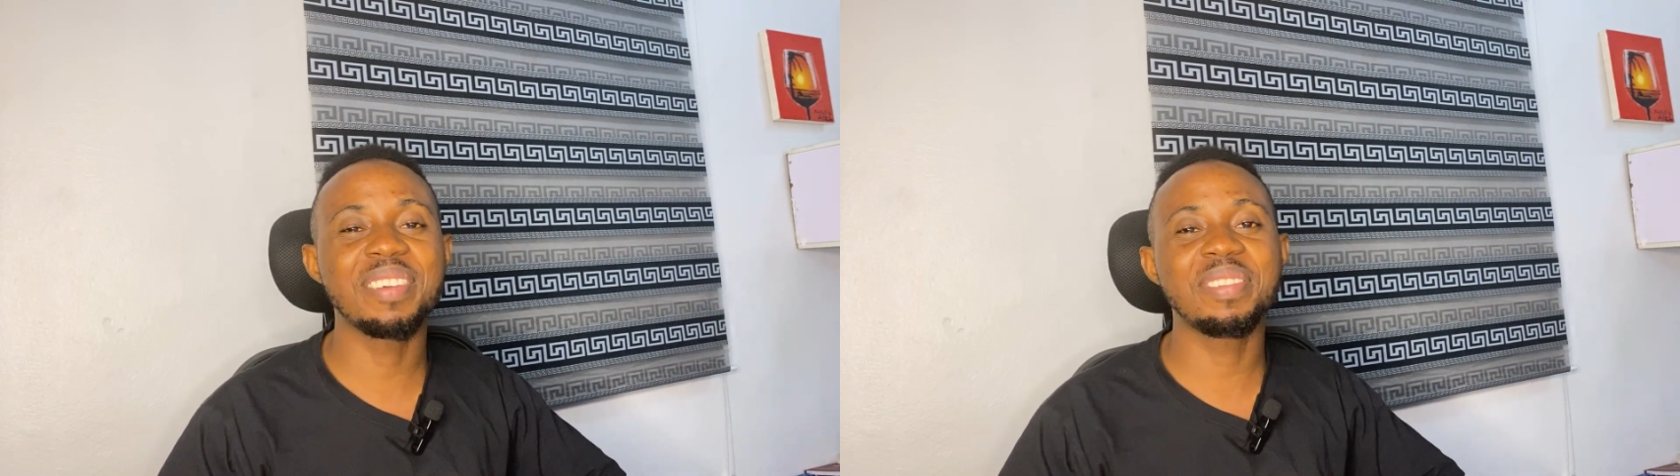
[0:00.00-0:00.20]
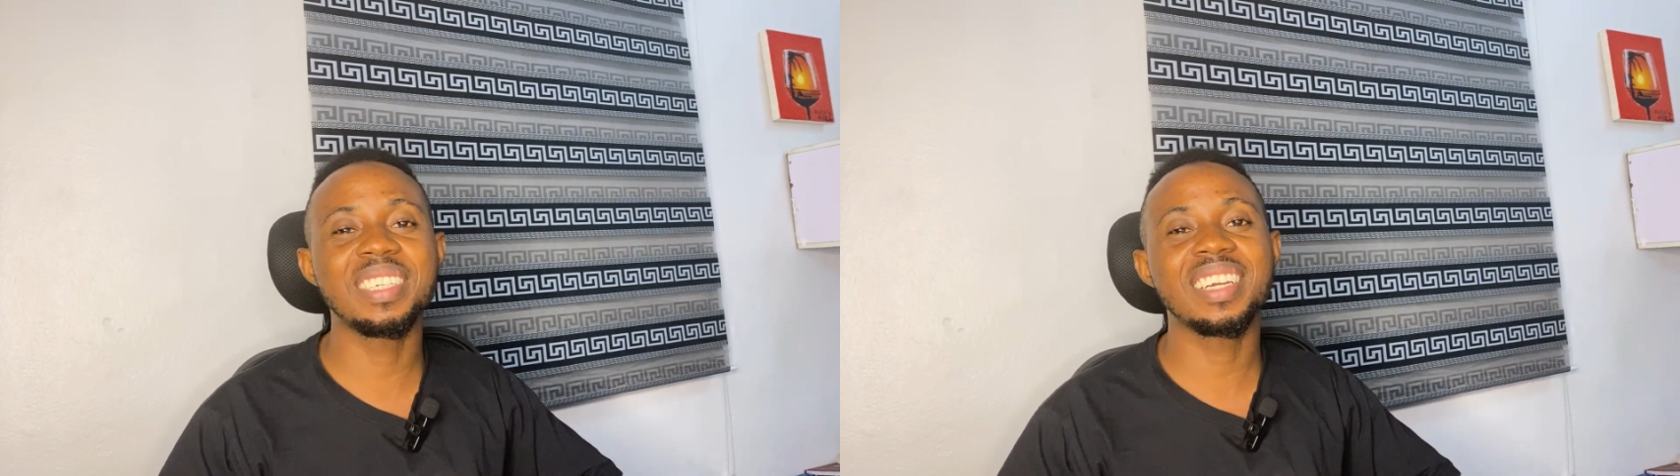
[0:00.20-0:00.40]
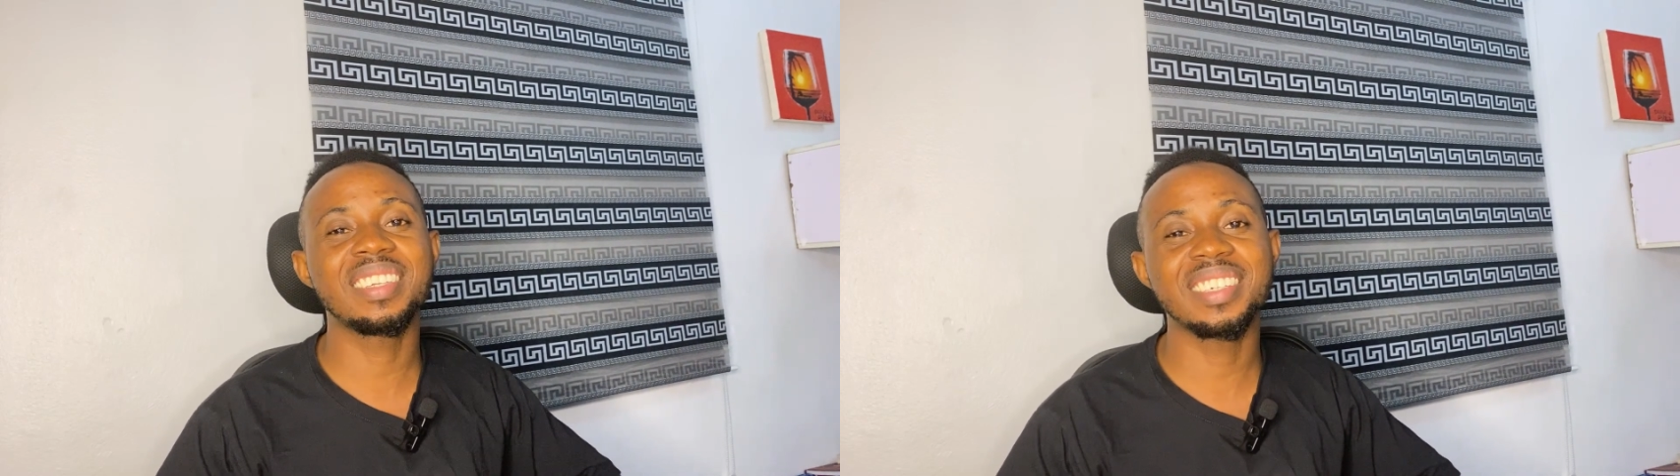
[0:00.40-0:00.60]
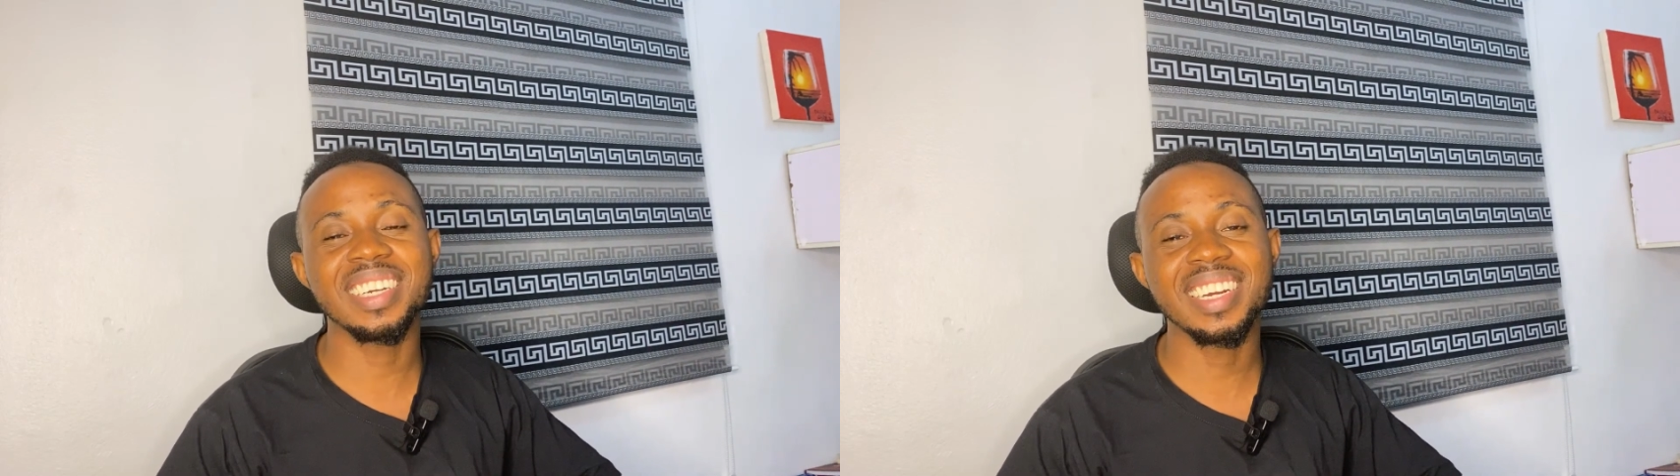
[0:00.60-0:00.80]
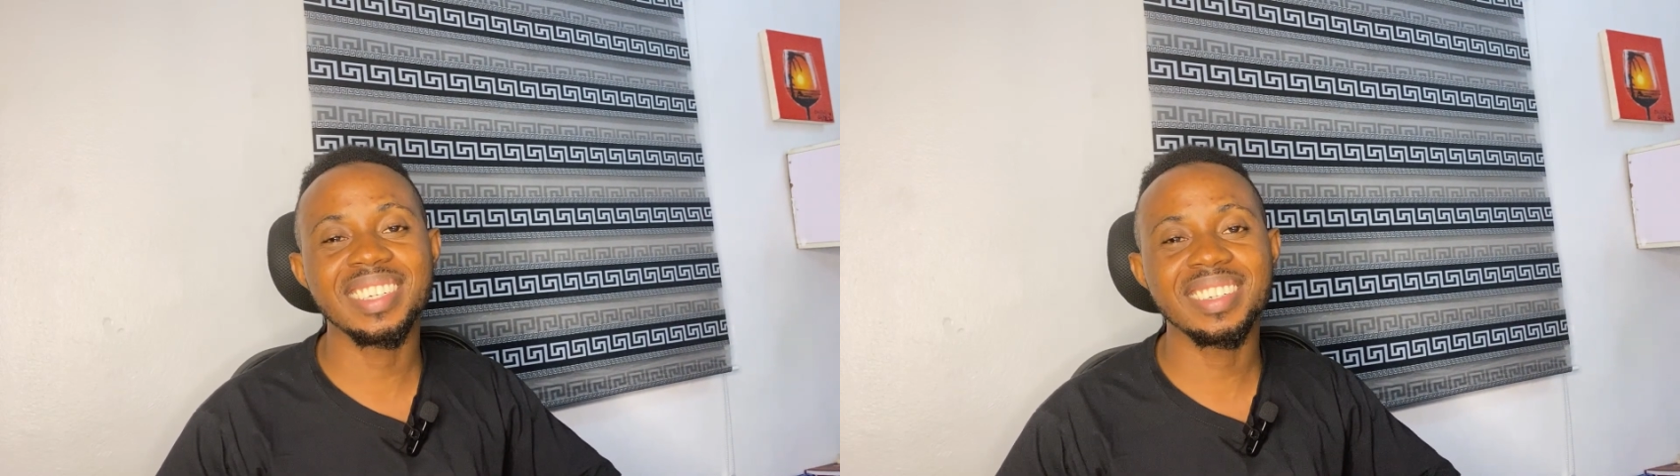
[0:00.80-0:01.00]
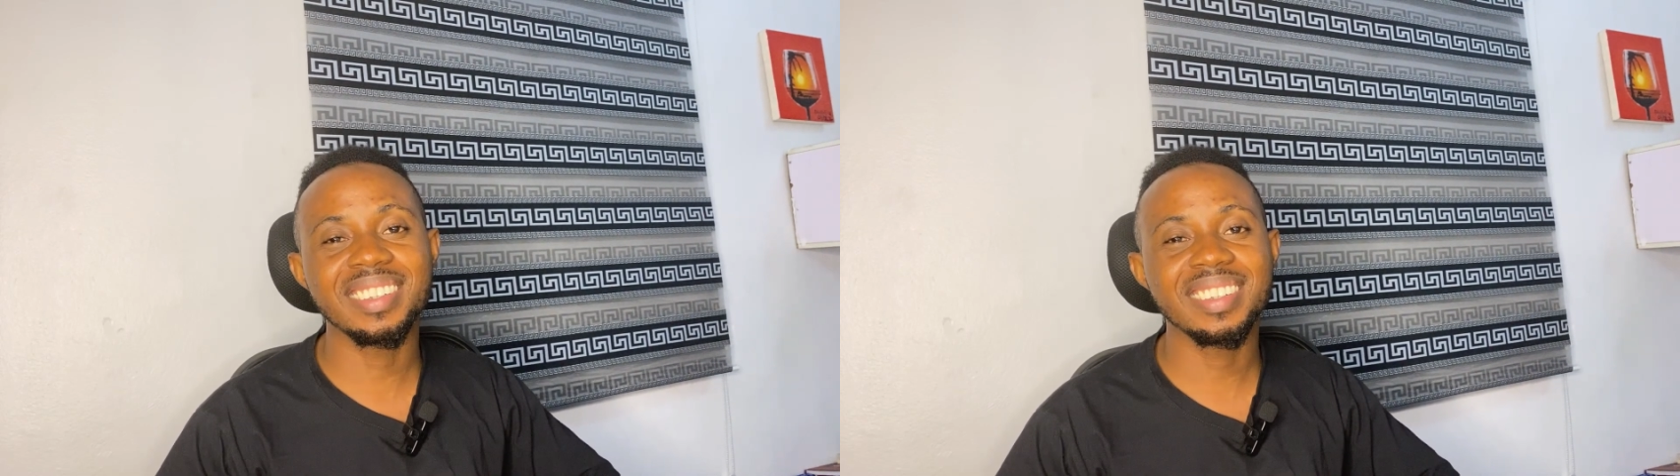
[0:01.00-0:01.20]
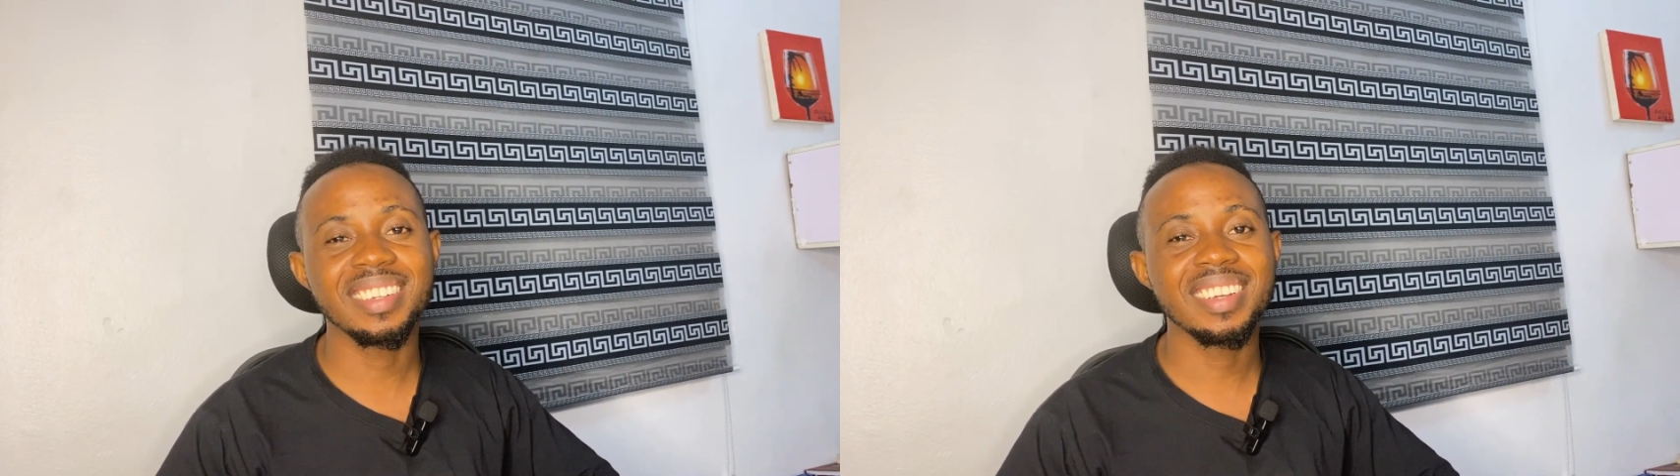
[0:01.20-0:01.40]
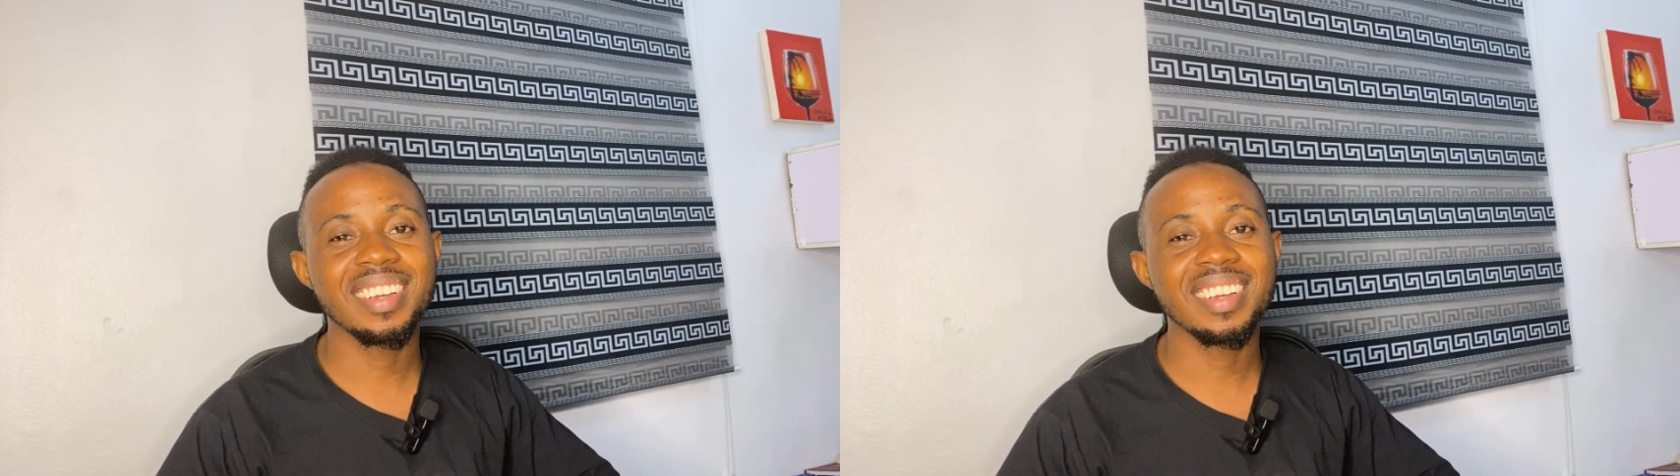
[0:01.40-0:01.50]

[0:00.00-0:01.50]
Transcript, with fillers: David Data Channel.